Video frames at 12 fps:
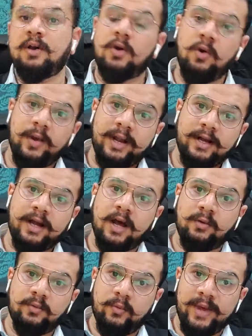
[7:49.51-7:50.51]
going
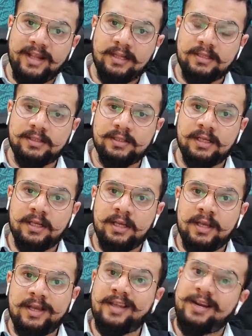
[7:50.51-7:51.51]
down wells,
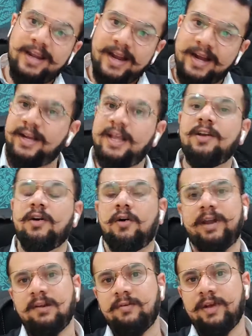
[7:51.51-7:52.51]
creating
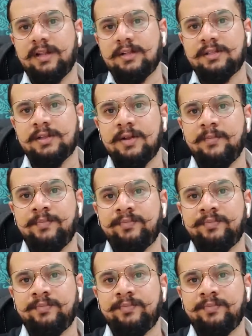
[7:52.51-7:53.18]
oil wells,